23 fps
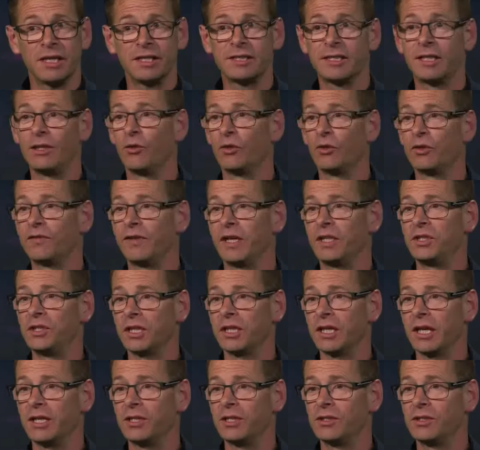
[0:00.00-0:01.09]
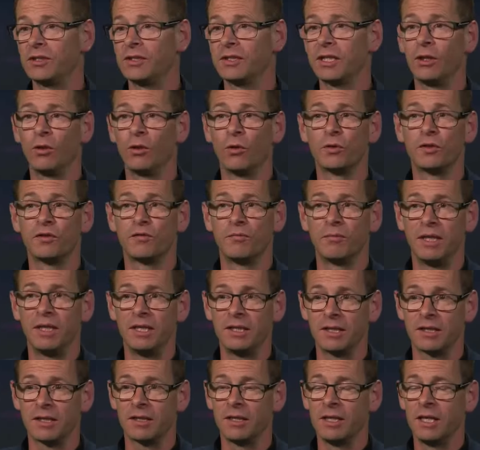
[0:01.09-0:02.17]
Is he Lord of education? Is he Lord of
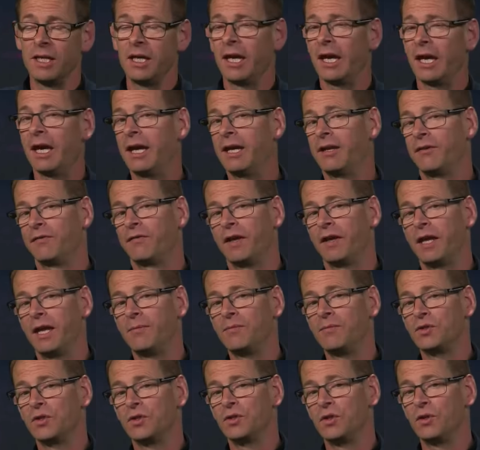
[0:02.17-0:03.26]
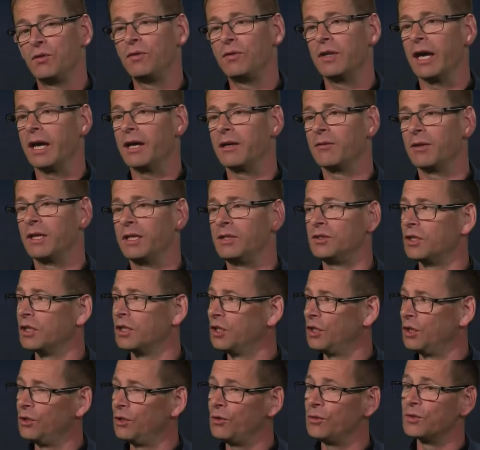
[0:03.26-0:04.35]
media? And for him to do that, he's going
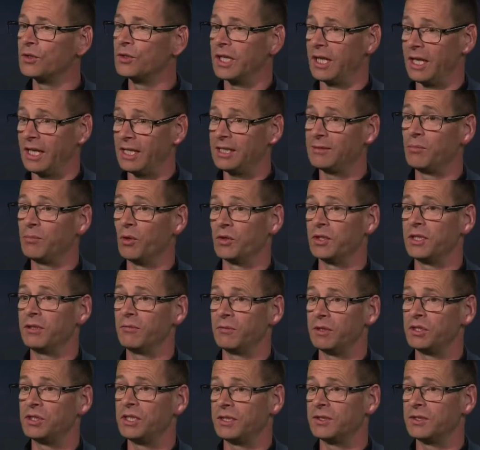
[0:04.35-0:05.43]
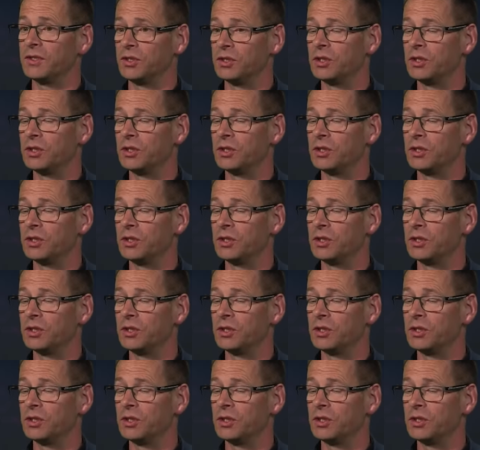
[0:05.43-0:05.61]
to use his body, which is the